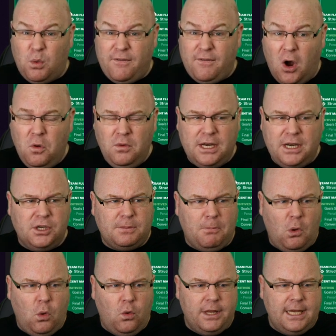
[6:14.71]
We've only just
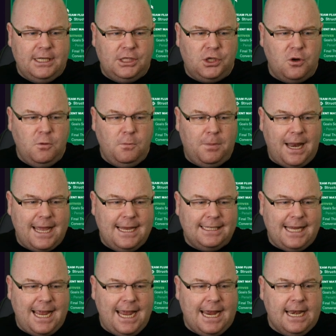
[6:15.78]
bought these two
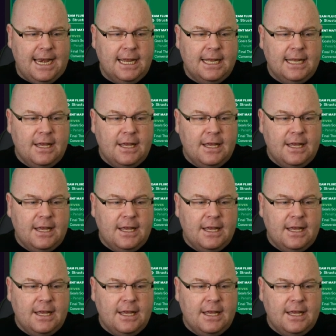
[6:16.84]
players in.